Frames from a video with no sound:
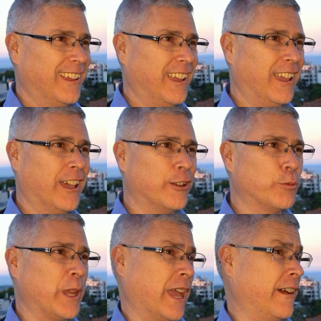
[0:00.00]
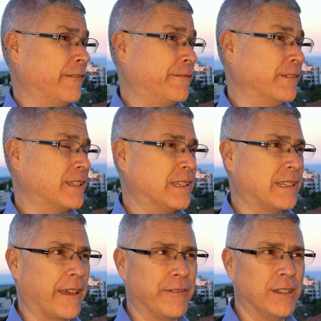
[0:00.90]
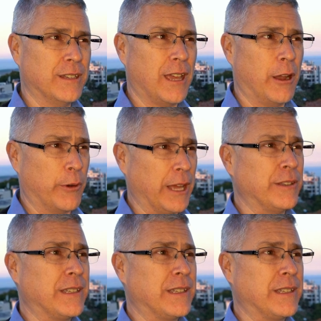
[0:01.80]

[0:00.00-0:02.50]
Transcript: And we have around